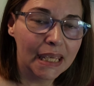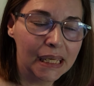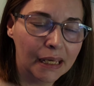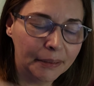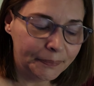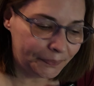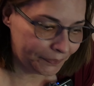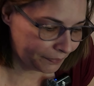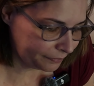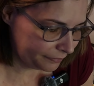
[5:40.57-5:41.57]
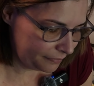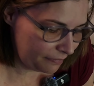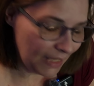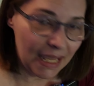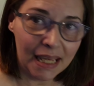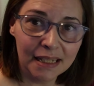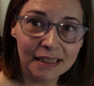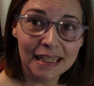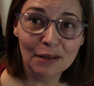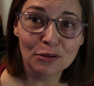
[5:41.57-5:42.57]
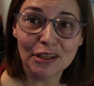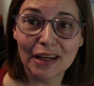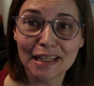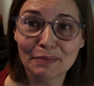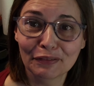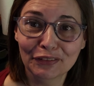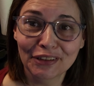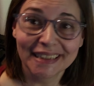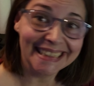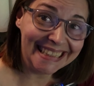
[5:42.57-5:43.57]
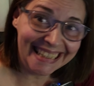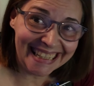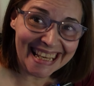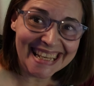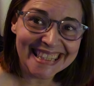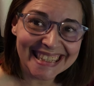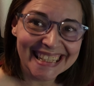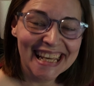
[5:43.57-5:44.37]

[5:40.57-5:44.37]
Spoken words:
Yeah. And he also hates my food. Yes.